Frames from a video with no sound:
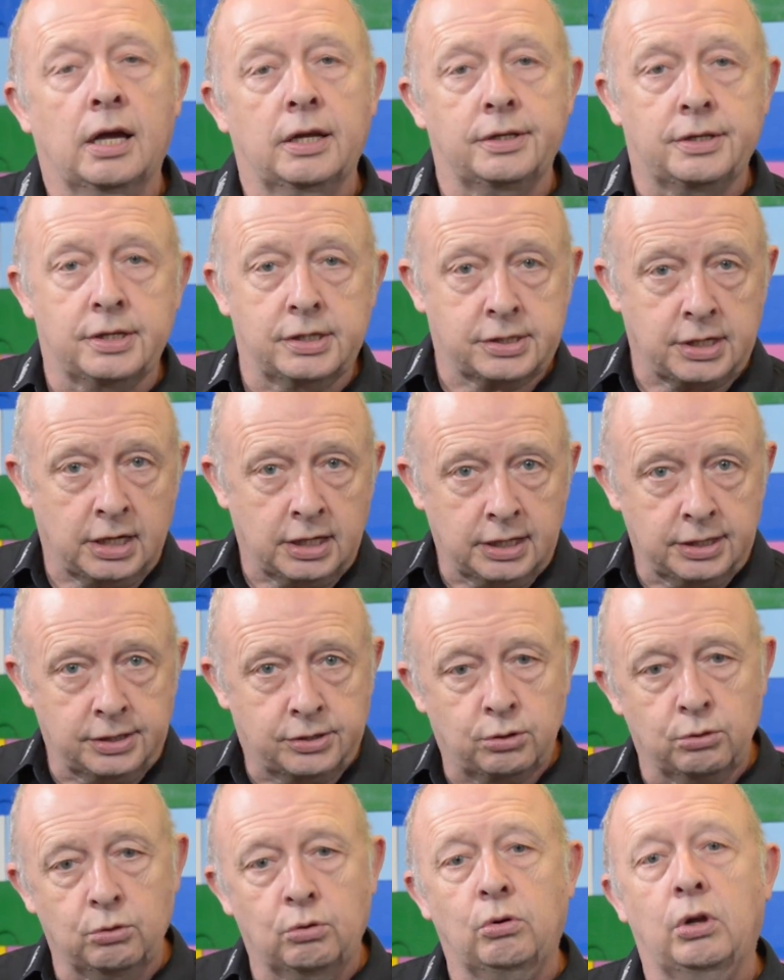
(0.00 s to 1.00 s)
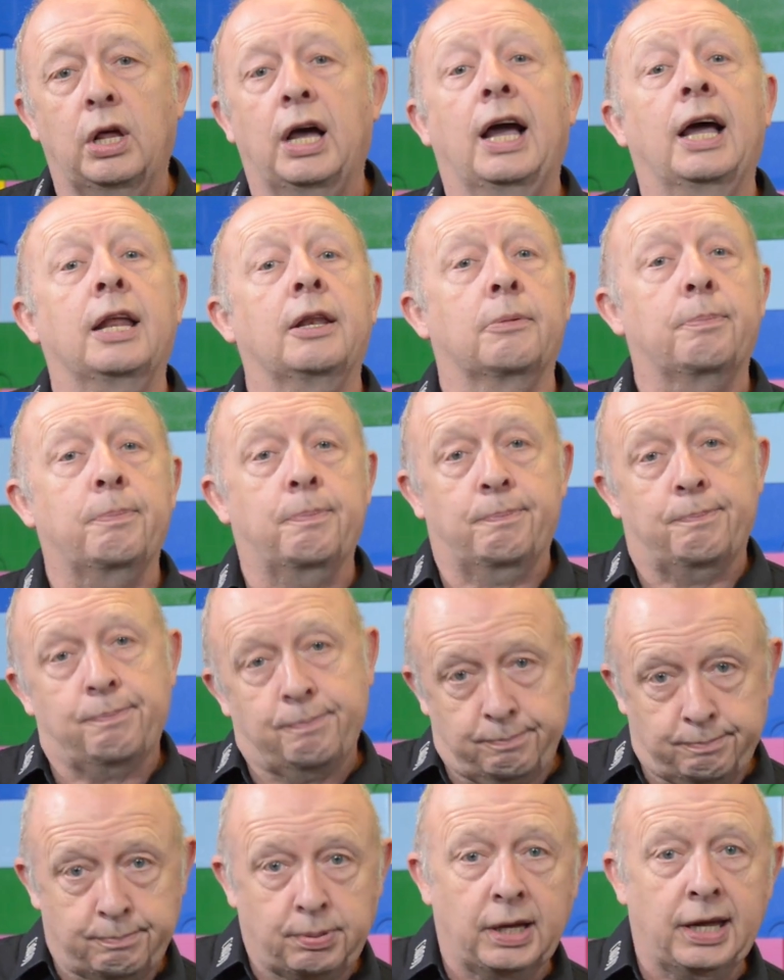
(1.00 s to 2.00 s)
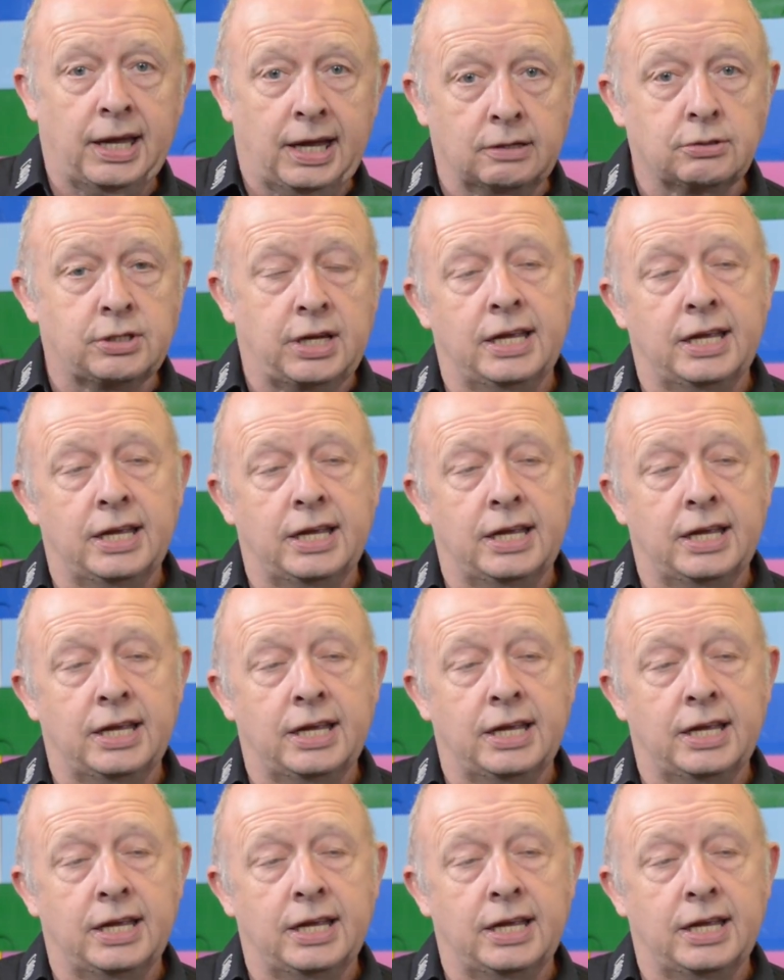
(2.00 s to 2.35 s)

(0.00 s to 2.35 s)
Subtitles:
design tool and playout